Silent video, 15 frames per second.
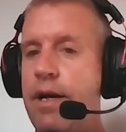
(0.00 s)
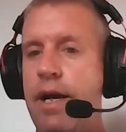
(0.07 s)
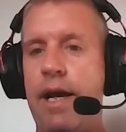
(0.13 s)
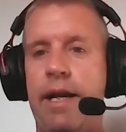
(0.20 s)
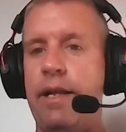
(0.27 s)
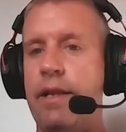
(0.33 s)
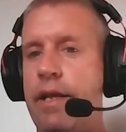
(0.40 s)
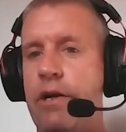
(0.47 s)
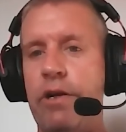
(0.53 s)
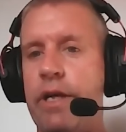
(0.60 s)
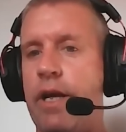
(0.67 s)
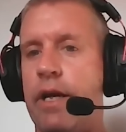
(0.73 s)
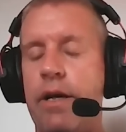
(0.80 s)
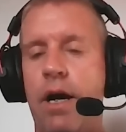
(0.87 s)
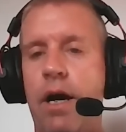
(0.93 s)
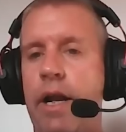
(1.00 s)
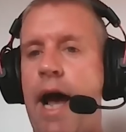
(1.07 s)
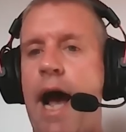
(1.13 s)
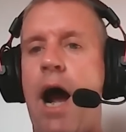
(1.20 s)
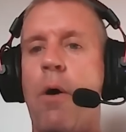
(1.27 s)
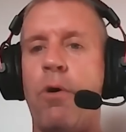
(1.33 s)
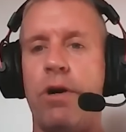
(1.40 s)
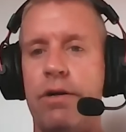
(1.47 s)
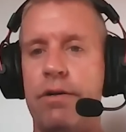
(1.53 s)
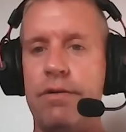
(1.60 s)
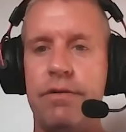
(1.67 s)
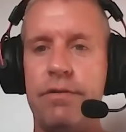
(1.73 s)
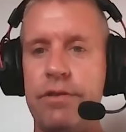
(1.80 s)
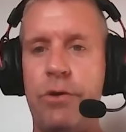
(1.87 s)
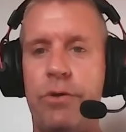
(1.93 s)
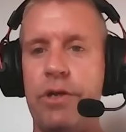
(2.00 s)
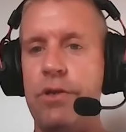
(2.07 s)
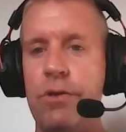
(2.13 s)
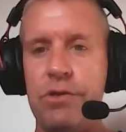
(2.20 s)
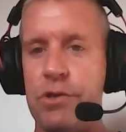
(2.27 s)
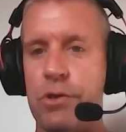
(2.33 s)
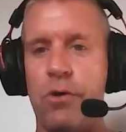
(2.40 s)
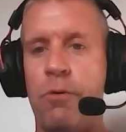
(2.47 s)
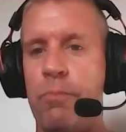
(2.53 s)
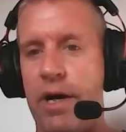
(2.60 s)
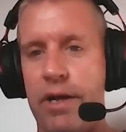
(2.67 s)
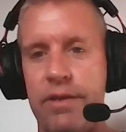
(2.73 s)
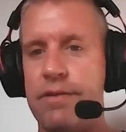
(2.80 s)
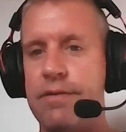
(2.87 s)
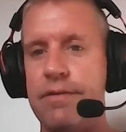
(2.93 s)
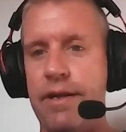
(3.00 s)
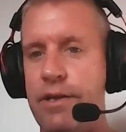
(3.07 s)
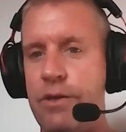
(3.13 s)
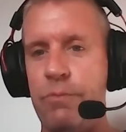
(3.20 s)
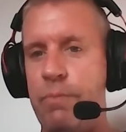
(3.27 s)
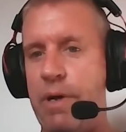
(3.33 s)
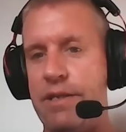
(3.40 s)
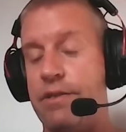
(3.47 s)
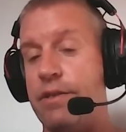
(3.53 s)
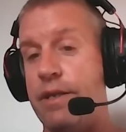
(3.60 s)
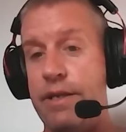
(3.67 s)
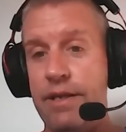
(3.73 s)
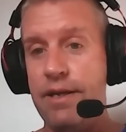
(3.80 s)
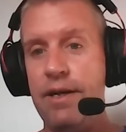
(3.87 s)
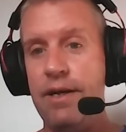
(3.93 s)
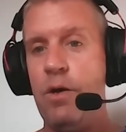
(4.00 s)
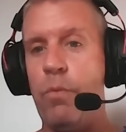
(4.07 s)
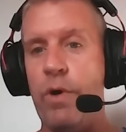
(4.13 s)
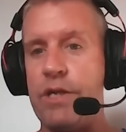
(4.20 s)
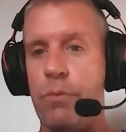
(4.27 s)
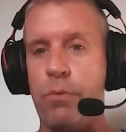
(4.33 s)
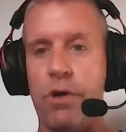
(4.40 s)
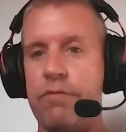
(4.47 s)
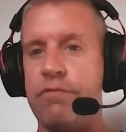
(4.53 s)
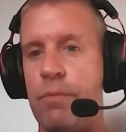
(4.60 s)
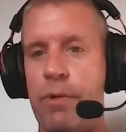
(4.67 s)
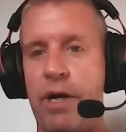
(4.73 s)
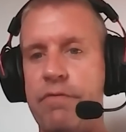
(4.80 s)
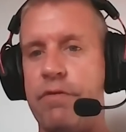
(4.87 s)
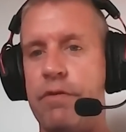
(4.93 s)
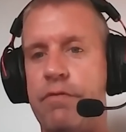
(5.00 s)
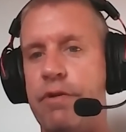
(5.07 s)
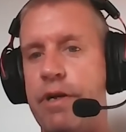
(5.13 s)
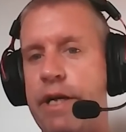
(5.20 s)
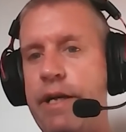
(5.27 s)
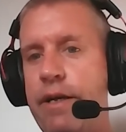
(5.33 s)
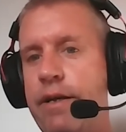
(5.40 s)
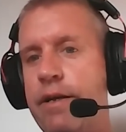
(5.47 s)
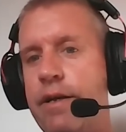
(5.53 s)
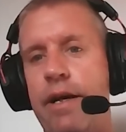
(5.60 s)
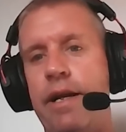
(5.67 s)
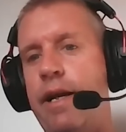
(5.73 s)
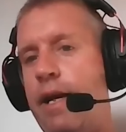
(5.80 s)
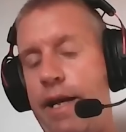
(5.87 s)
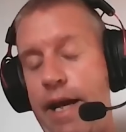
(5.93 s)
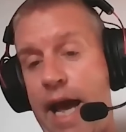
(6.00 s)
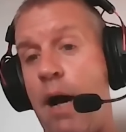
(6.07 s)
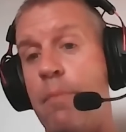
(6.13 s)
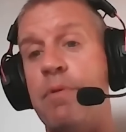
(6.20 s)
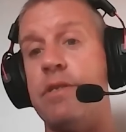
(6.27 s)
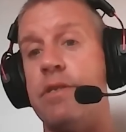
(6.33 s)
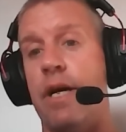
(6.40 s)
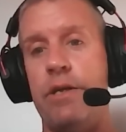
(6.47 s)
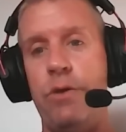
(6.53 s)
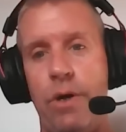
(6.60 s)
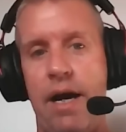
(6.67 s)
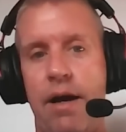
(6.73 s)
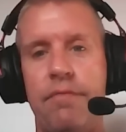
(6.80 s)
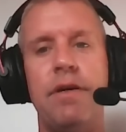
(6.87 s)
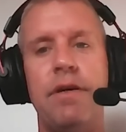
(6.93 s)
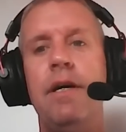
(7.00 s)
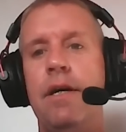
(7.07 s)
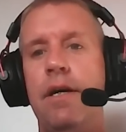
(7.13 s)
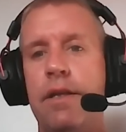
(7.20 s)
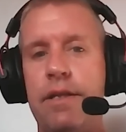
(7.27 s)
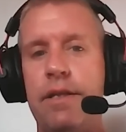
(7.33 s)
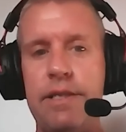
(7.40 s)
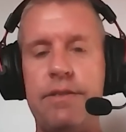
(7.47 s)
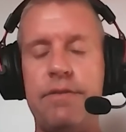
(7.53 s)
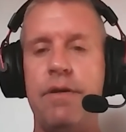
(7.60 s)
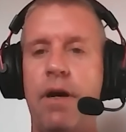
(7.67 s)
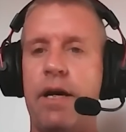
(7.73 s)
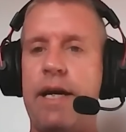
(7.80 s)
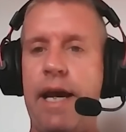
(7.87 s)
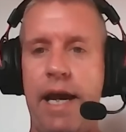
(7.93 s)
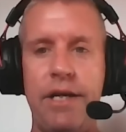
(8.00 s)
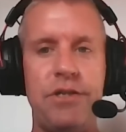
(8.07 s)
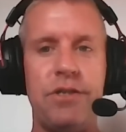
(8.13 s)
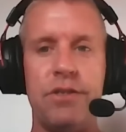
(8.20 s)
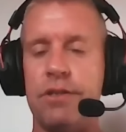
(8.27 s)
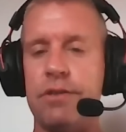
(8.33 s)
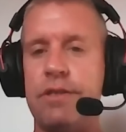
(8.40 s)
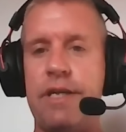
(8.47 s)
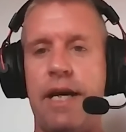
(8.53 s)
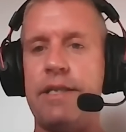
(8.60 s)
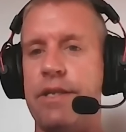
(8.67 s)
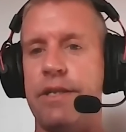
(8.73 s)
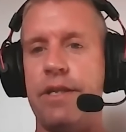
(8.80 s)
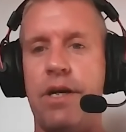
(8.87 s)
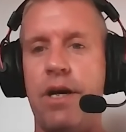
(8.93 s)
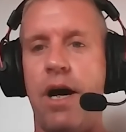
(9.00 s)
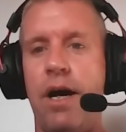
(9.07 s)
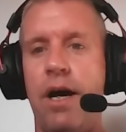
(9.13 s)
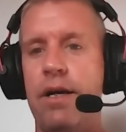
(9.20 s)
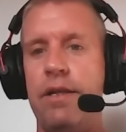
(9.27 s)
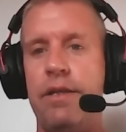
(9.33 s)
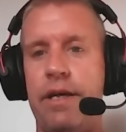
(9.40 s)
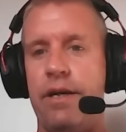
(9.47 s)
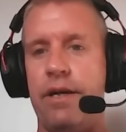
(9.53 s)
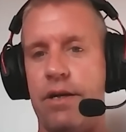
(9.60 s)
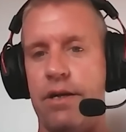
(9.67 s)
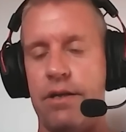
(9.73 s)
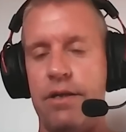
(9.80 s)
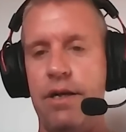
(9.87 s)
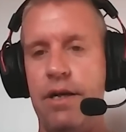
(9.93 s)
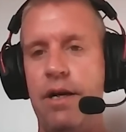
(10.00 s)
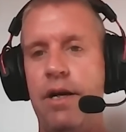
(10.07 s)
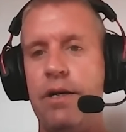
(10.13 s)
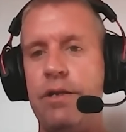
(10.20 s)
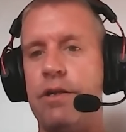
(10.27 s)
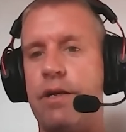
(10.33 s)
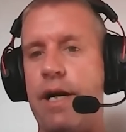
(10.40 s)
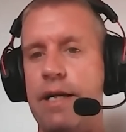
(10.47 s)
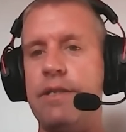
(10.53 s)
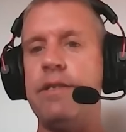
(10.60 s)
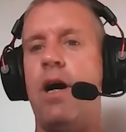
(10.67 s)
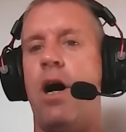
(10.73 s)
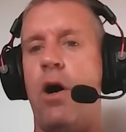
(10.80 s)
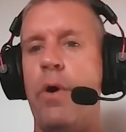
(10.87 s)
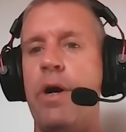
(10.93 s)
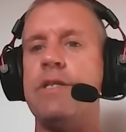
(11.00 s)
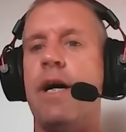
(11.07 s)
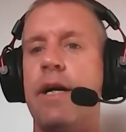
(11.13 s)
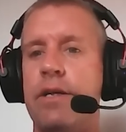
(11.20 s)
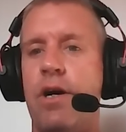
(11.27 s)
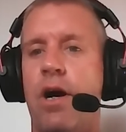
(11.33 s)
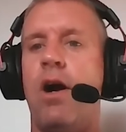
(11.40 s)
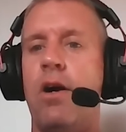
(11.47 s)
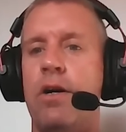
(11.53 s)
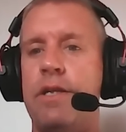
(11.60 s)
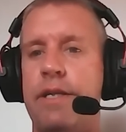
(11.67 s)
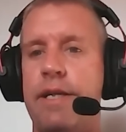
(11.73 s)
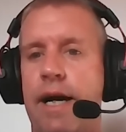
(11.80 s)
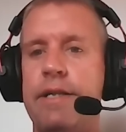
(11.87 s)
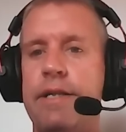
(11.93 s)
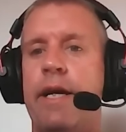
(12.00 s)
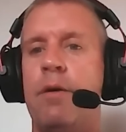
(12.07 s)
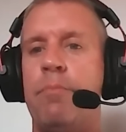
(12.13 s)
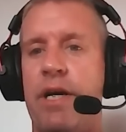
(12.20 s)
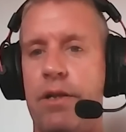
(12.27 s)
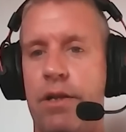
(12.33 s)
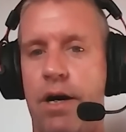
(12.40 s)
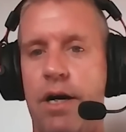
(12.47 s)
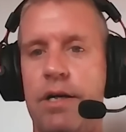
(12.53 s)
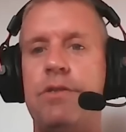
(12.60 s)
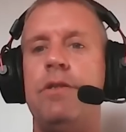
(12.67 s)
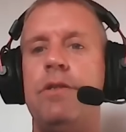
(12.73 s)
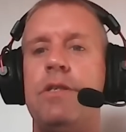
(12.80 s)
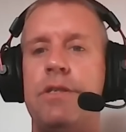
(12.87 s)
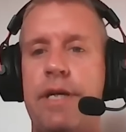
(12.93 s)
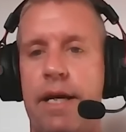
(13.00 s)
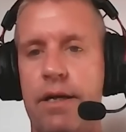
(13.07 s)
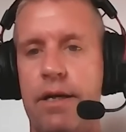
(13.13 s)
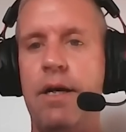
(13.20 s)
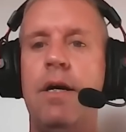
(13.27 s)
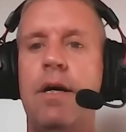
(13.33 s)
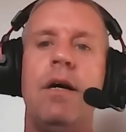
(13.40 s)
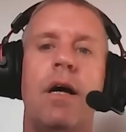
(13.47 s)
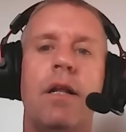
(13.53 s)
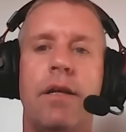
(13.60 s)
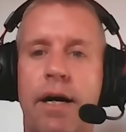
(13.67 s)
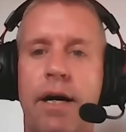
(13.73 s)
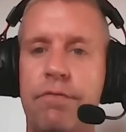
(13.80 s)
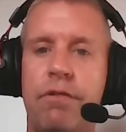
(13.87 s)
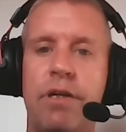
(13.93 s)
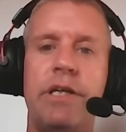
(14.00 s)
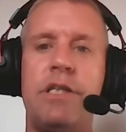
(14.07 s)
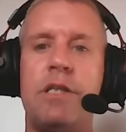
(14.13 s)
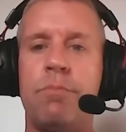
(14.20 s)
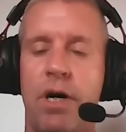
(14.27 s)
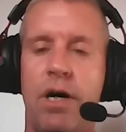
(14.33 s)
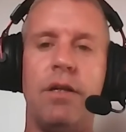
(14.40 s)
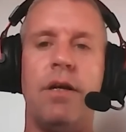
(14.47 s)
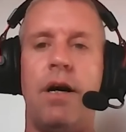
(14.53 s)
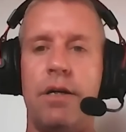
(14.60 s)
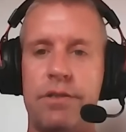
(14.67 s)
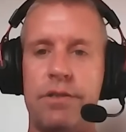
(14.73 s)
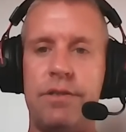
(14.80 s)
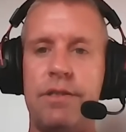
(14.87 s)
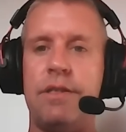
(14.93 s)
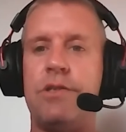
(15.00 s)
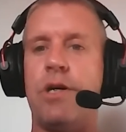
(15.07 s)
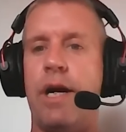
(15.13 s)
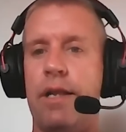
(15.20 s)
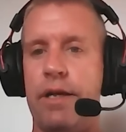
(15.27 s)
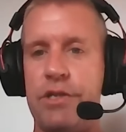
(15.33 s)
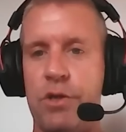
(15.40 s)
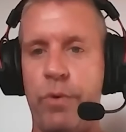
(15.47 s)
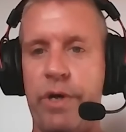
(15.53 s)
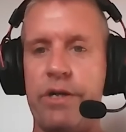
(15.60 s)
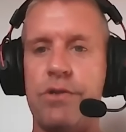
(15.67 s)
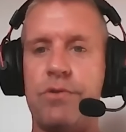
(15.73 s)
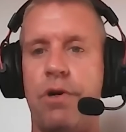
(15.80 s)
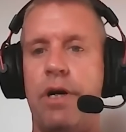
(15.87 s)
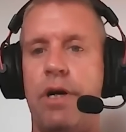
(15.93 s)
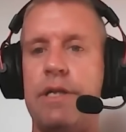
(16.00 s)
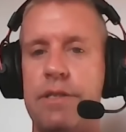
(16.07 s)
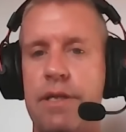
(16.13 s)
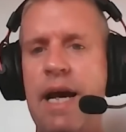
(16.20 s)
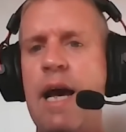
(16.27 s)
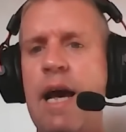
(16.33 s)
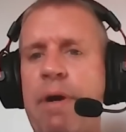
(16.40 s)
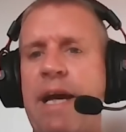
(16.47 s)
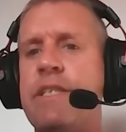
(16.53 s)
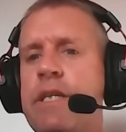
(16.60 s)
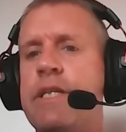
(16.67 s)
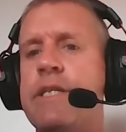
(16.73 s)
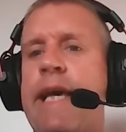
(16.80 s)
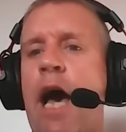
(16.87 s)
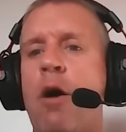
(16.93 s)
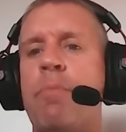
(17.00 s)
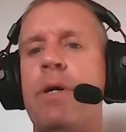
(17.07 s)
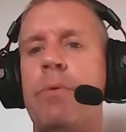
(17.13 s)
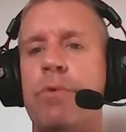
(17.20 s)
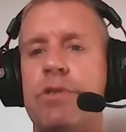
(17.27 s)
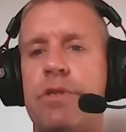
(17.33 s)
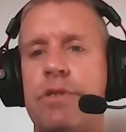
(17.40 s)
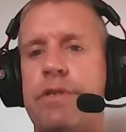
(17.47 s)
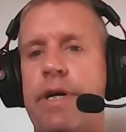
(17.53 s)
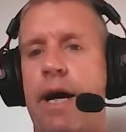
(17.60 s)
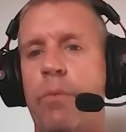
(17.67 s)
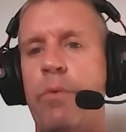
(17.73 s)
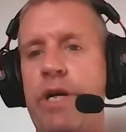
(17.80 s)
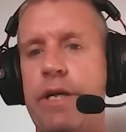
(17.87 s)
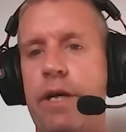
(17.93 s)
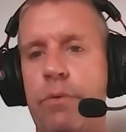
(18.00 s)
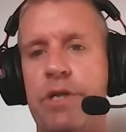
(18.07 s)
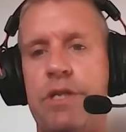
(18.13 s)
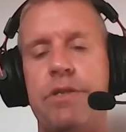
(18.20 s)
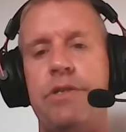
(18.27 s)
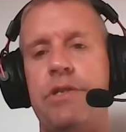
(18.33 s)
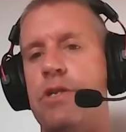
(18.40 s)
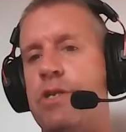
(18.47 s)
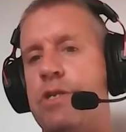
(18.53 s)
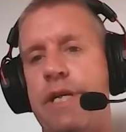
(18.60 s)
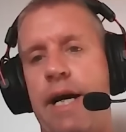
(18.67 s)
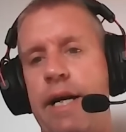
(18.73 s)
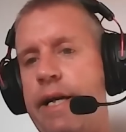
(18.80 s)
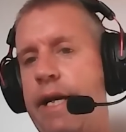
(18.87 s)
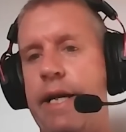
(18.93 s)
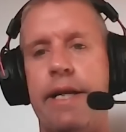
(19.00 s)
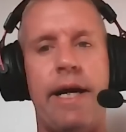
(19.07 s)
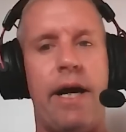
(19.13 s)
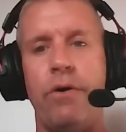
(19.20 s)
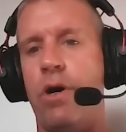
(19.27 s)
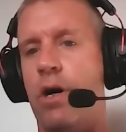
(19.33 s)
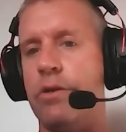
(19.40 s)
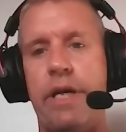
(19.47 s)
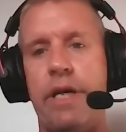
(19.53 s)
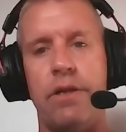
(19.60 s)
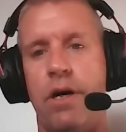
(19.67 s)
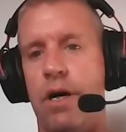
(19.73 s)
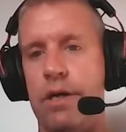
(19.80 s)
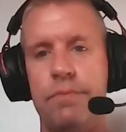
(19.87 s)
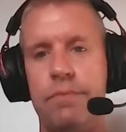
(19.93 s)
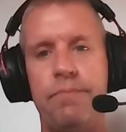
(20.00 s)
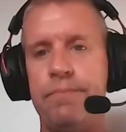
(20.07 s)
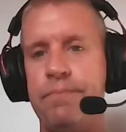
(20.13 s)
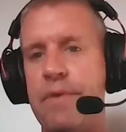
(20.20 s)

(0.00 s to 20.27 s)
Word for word: And in literally like an hour, you could lose your whole month and you basically went to work for a month for free. And it happens like you have these occasional kicks in the gut that are you're constantly always on guard to not take a big loss. You just take a lot of really small losses and try to let your winners run. It's basically scalping was the style we did, which is you're just kind of in and out all day long,